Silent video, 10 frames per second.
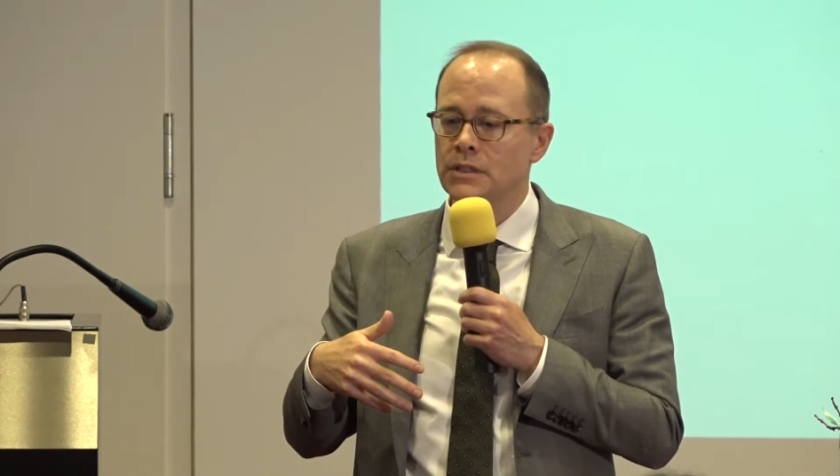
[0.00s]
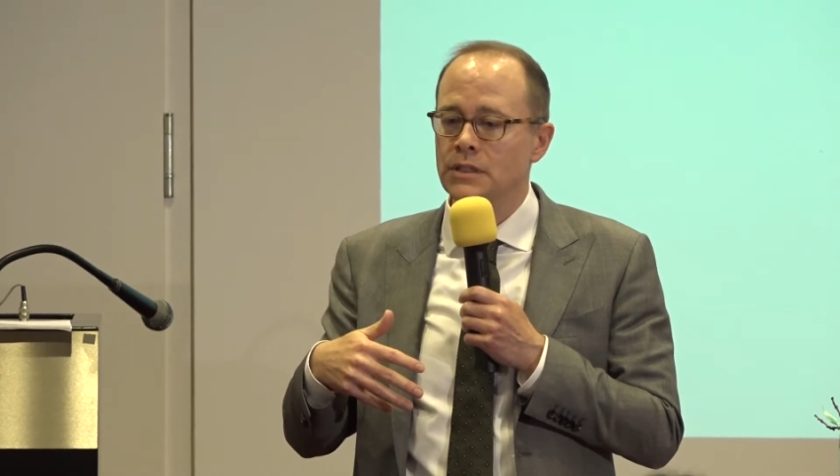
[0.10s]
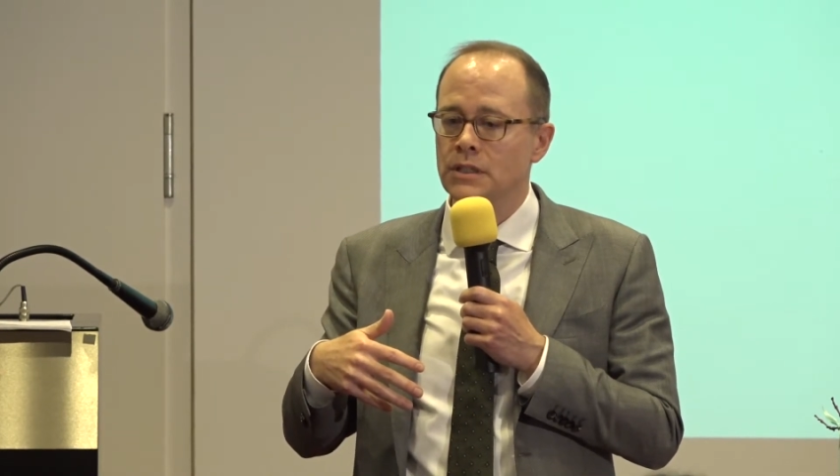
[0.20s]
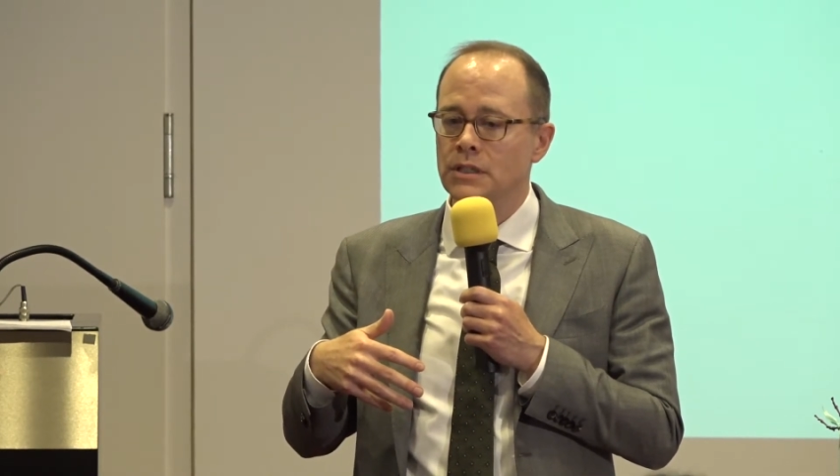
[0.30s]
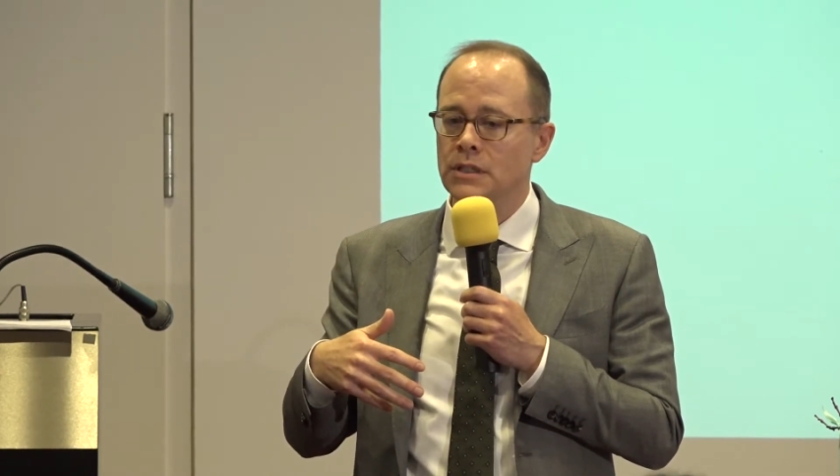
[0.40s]

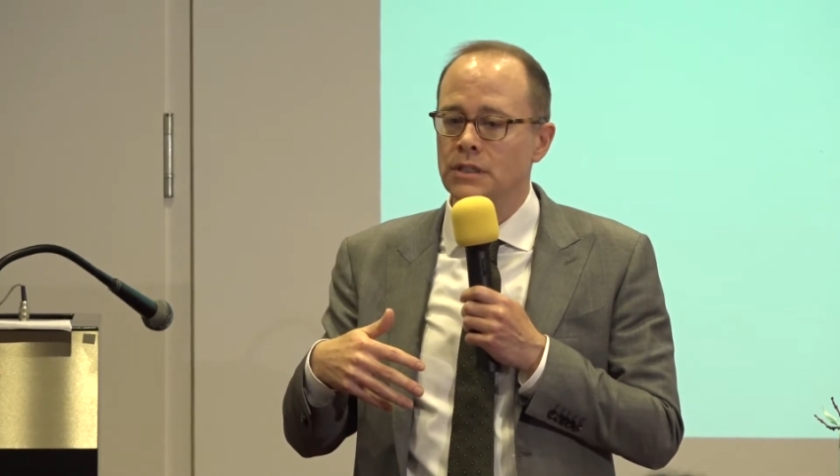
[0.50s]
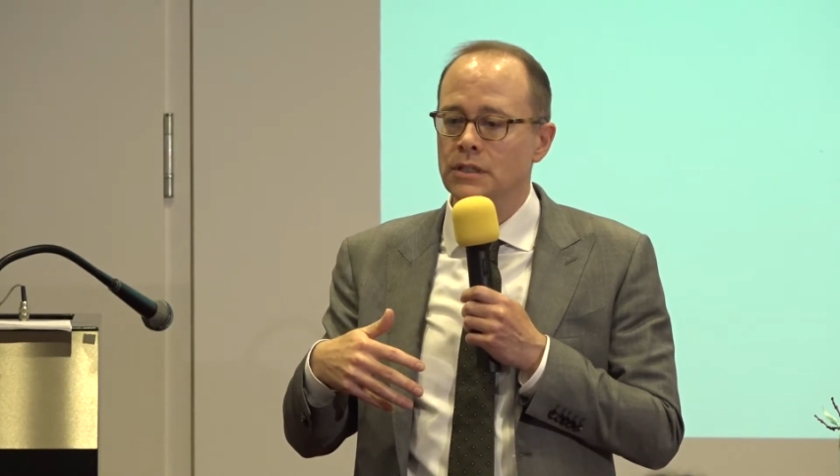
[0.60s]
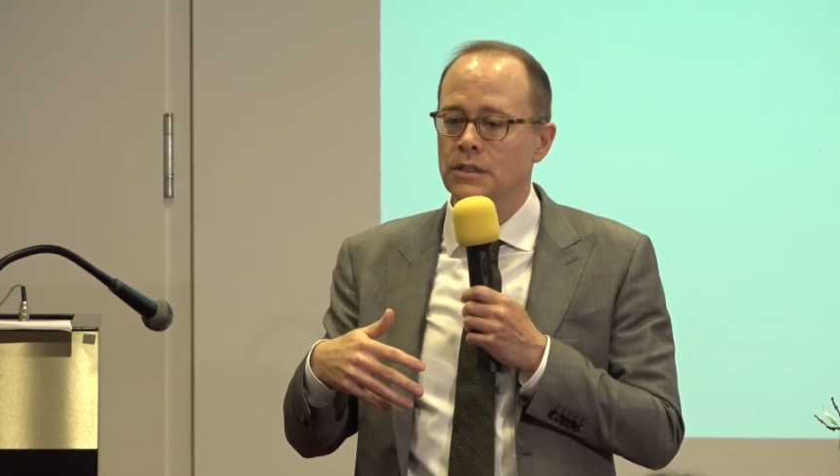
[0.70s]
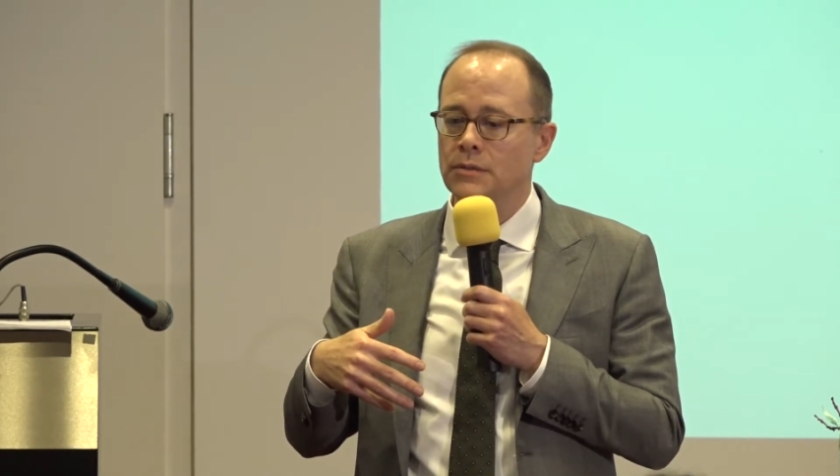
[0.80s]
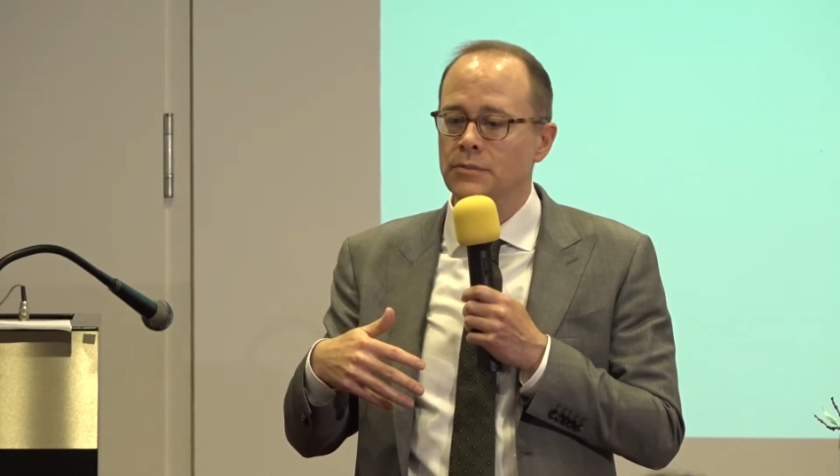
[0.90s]

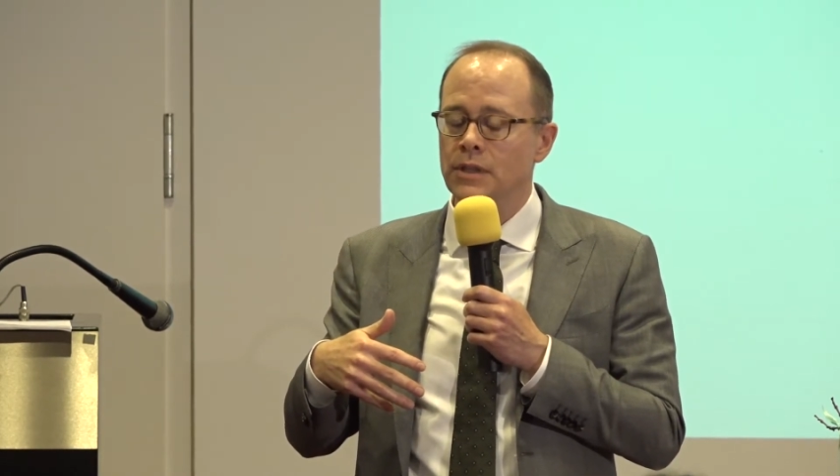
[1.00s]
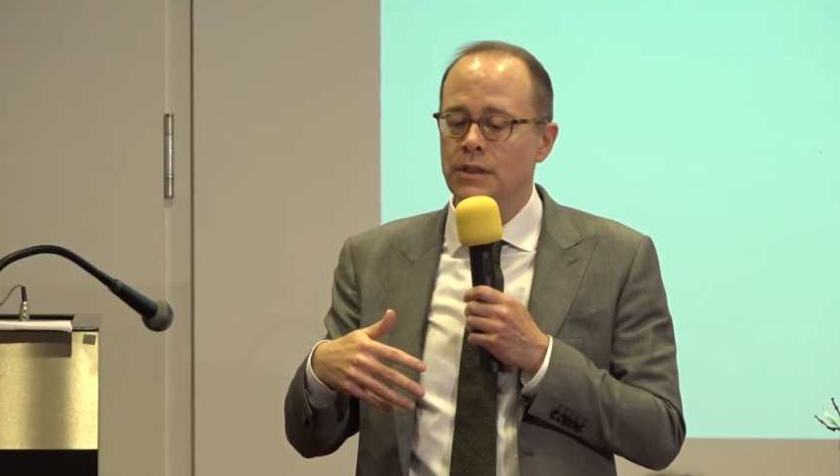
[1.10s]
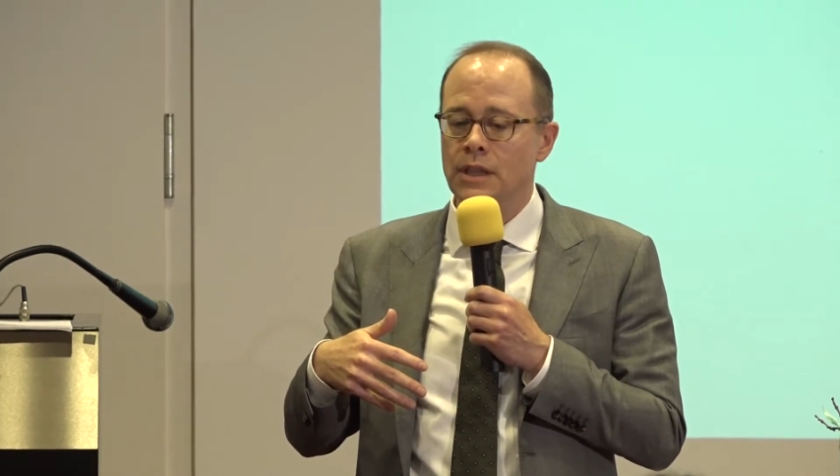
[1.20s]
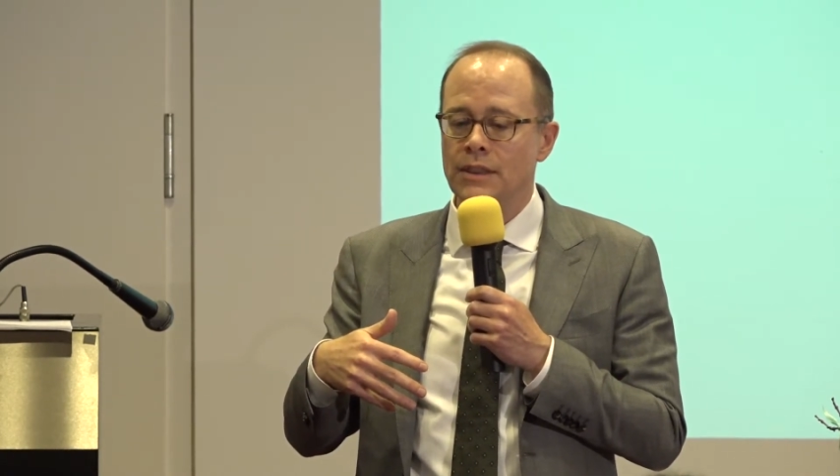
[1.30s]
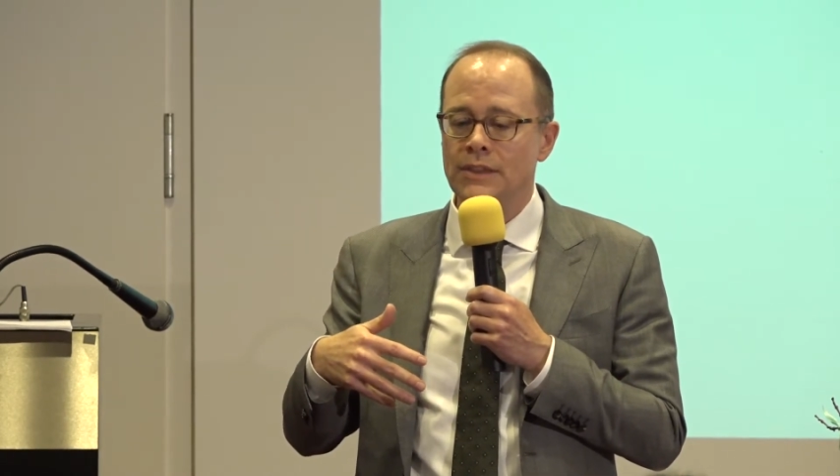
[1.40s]

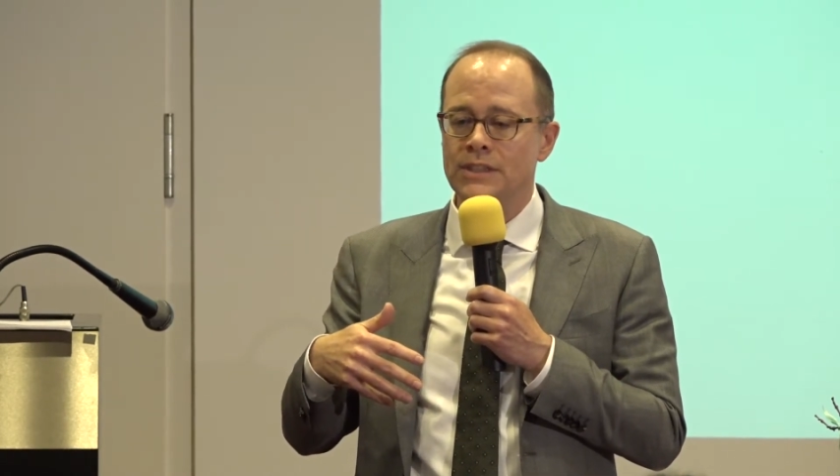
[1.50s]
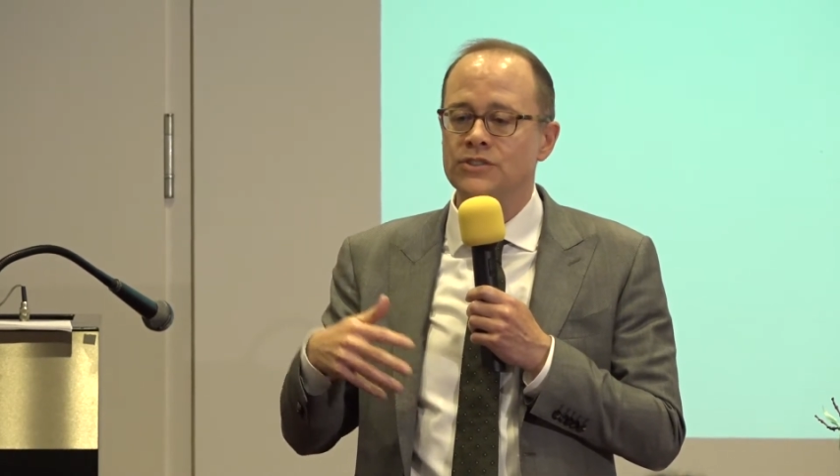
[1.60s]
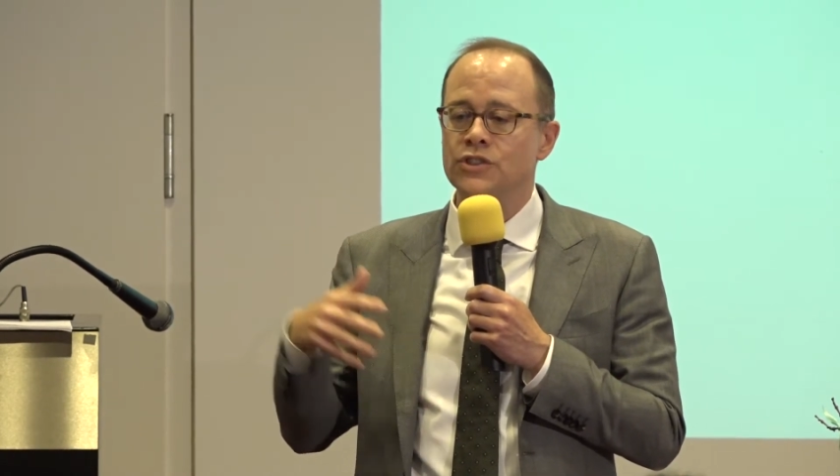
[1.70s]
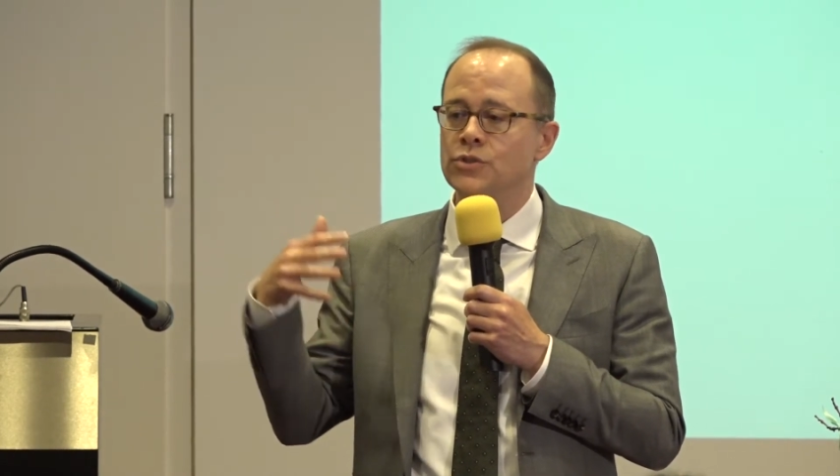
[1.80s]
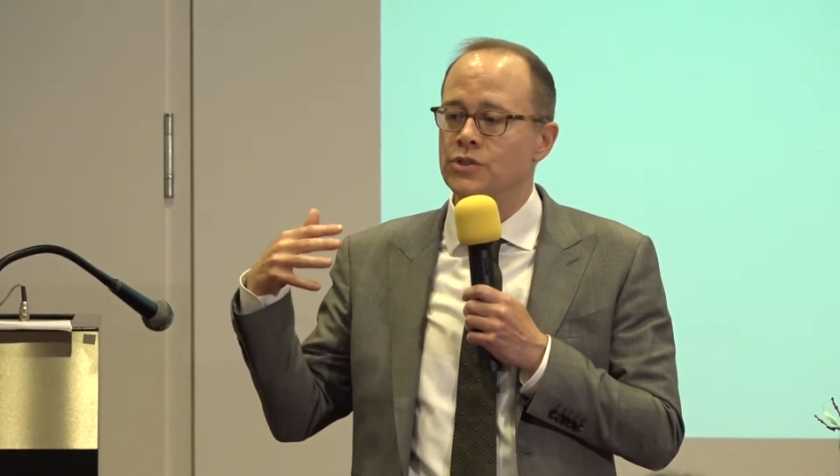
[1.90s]
that
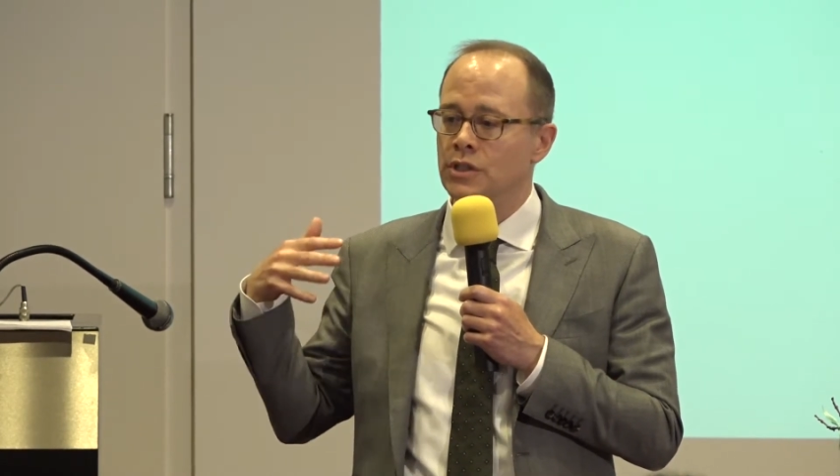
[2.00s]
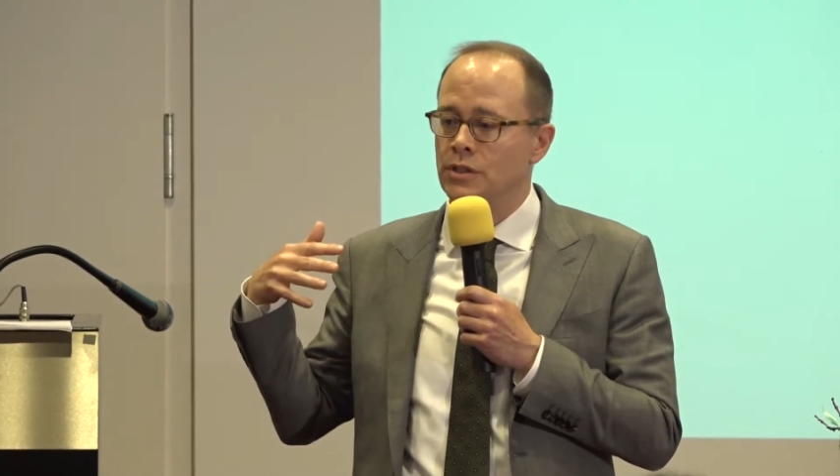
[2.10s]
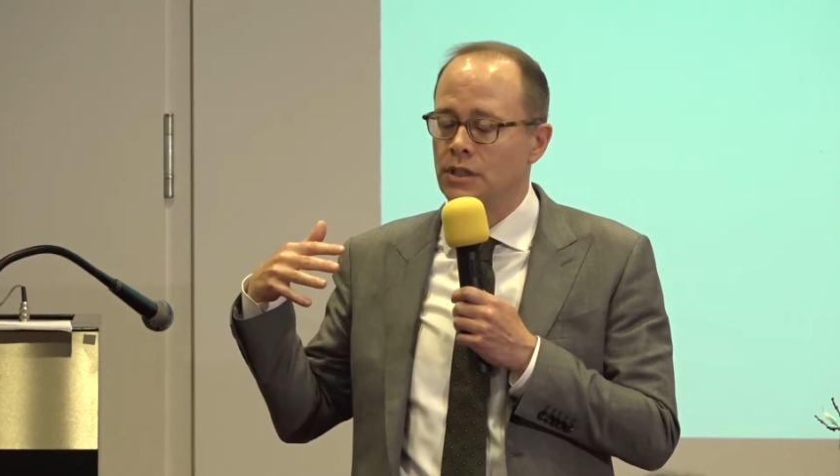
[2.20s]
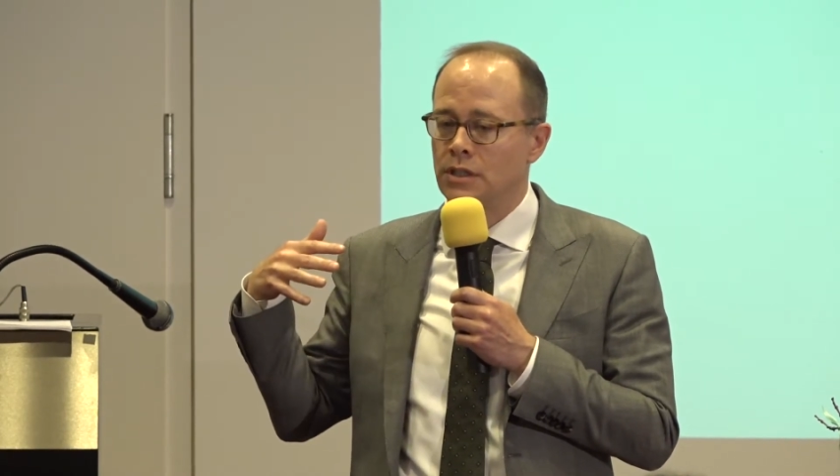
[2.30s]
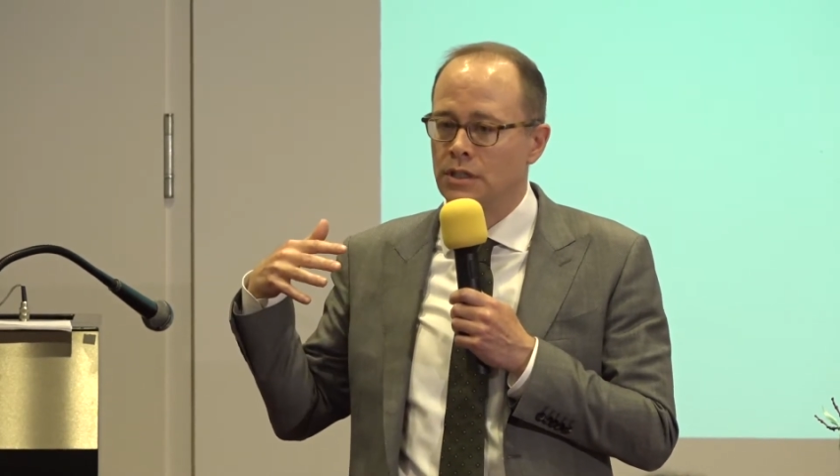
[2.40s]
these issues
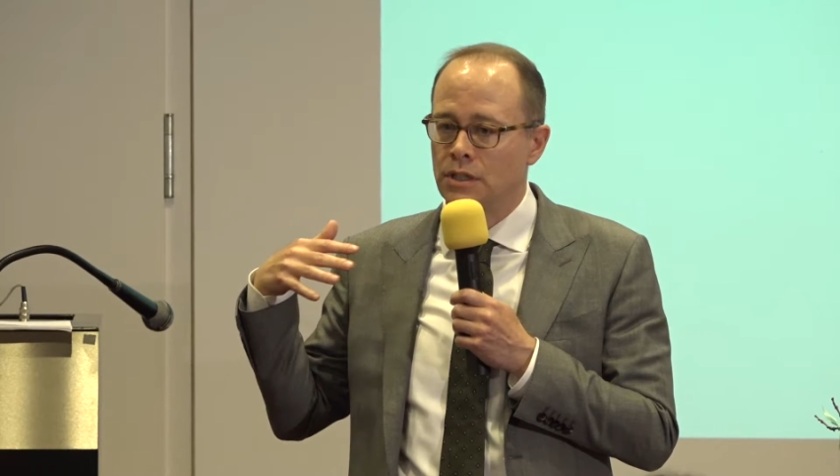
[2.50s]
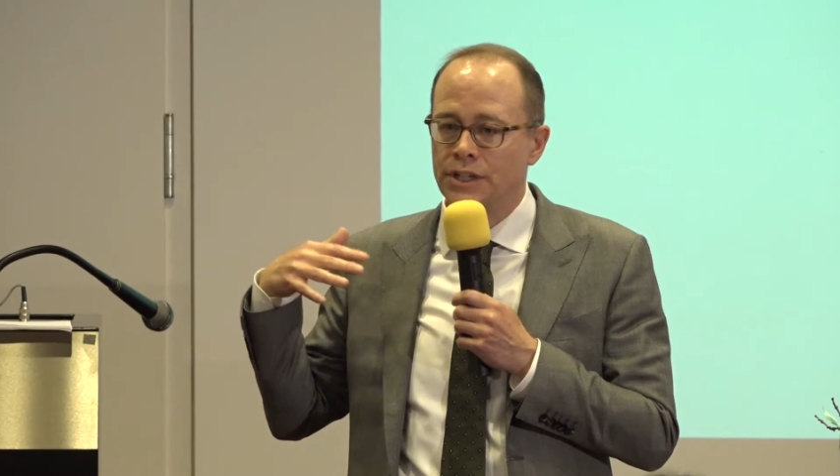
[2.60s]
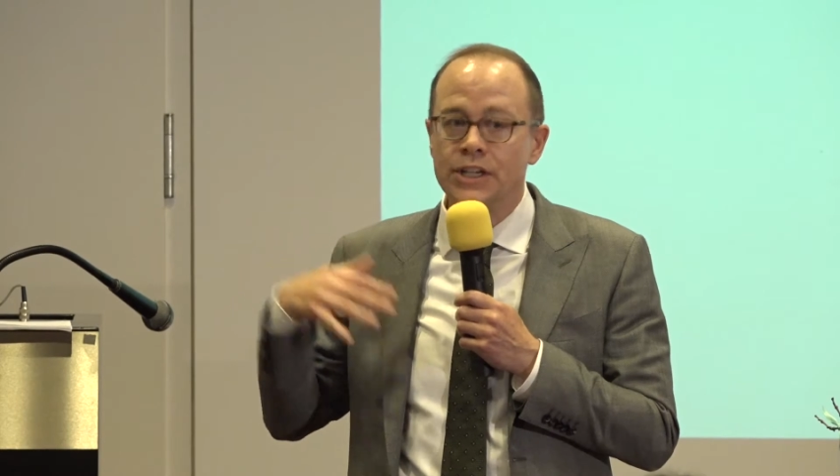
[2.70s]
are